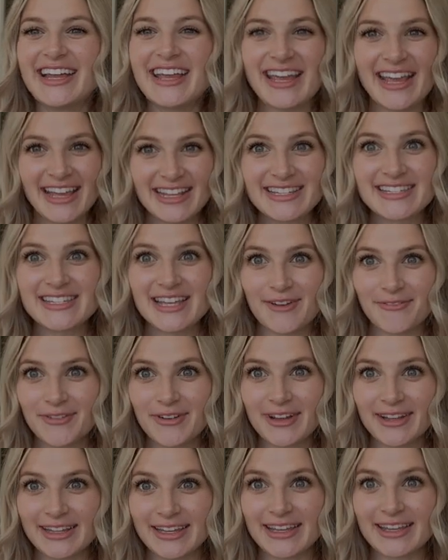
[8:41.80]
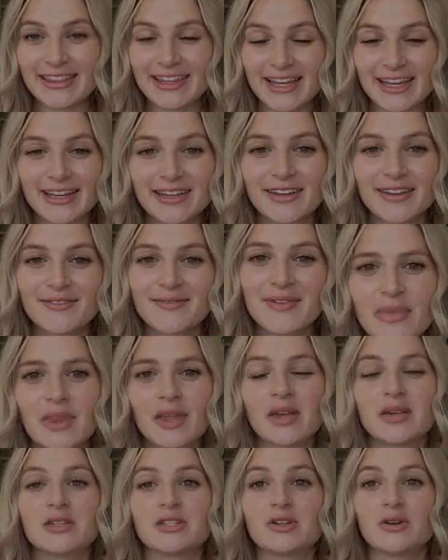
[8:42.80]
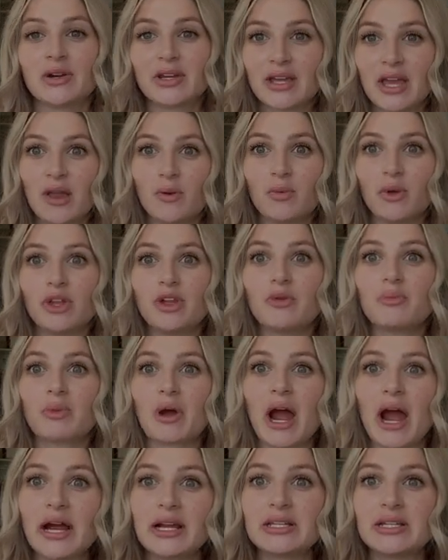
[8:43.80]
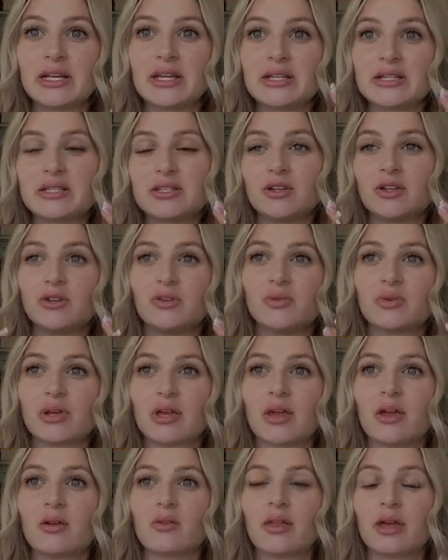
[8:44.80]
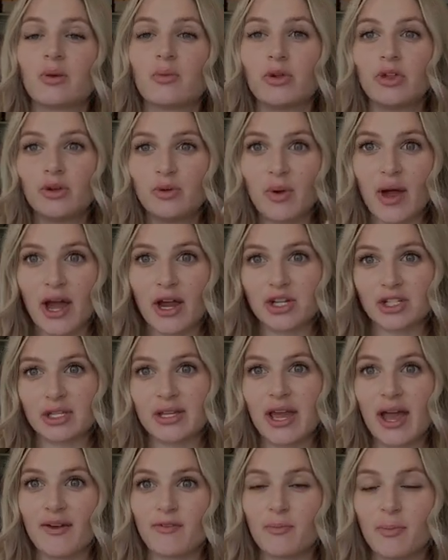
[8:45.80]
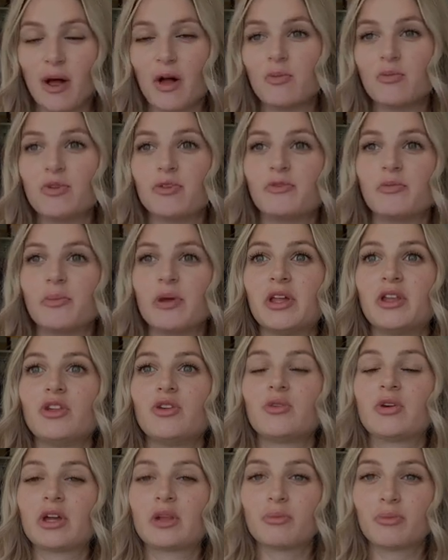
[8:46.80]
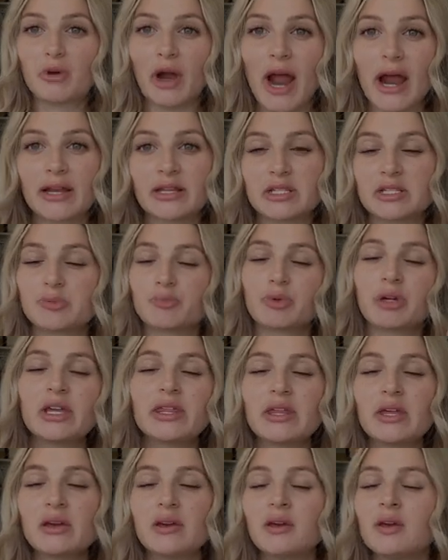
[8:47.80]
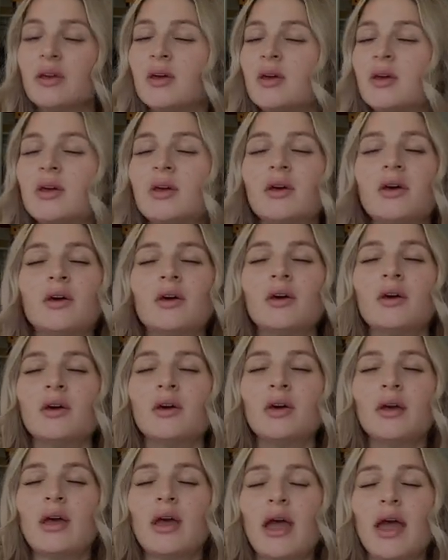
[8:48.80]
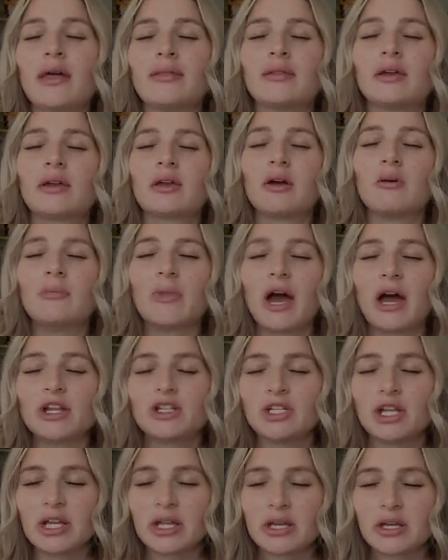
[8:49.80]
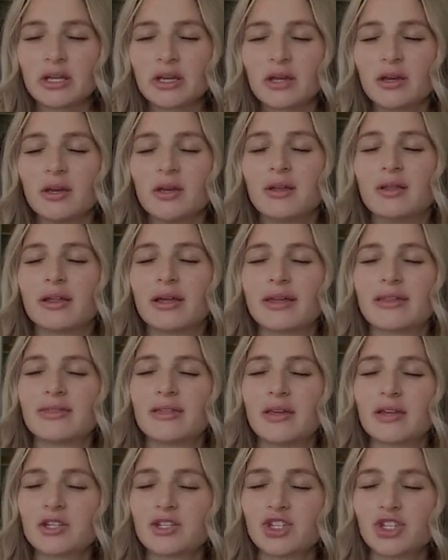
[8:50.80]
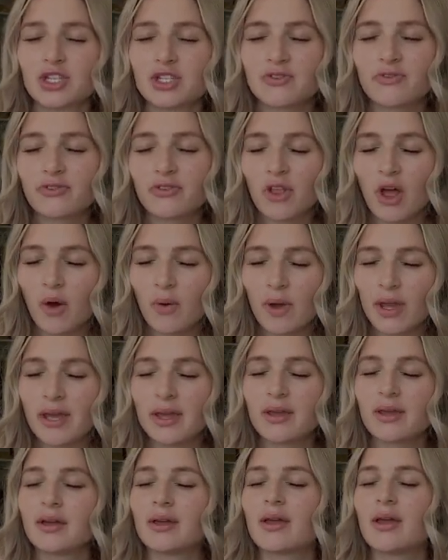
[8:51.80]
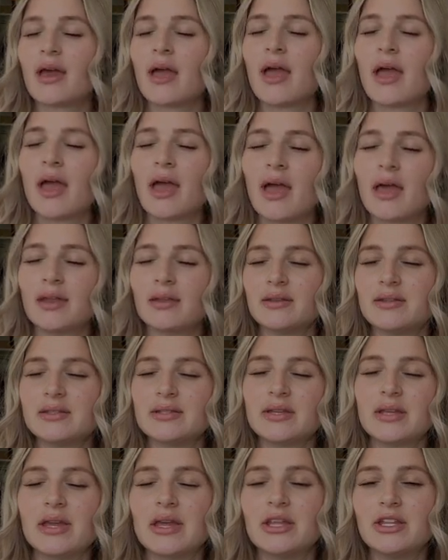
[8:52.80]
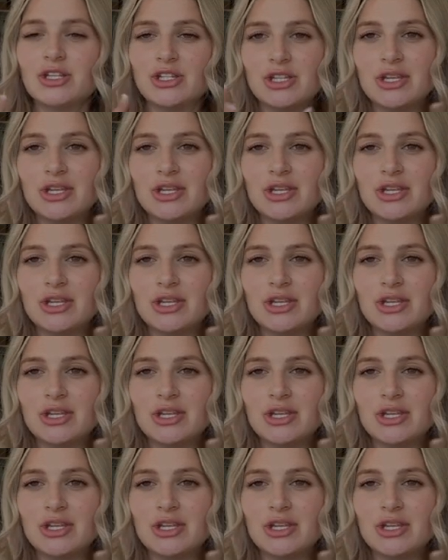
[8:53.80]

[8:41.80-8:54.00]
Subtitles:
it's definitely a thing. So again, when you practice, you can, like when you actually have a bowel movement, you can practice breathing and like imagining like things just flowing, and it